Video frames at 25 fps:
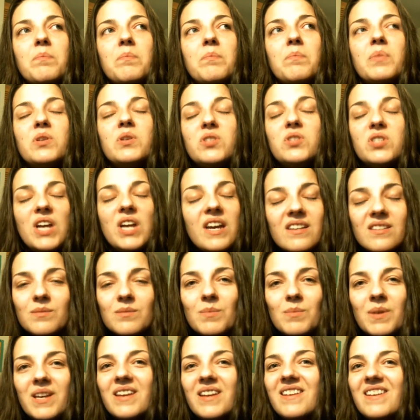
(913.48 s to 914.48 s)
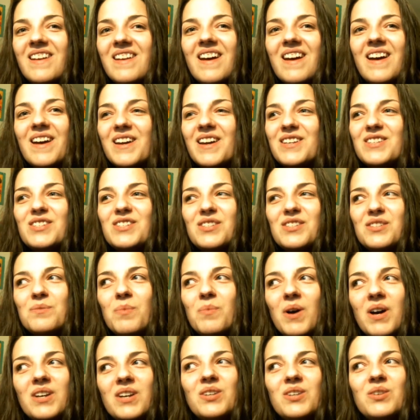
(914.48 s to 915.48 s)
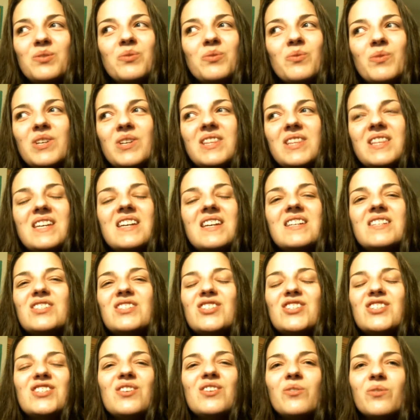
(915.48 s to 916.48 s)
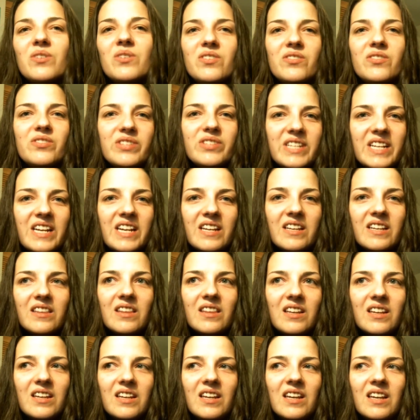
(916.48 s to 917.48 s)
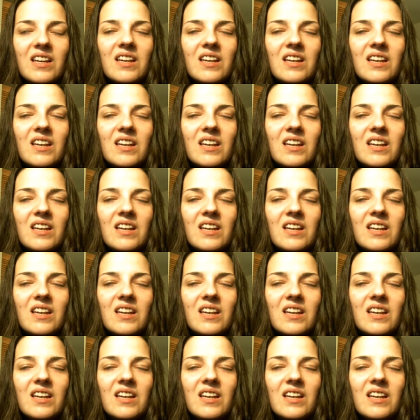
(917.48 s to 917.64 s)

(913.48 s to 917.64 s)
But Jasmine, I just bought you 3 things. She don't understand, like,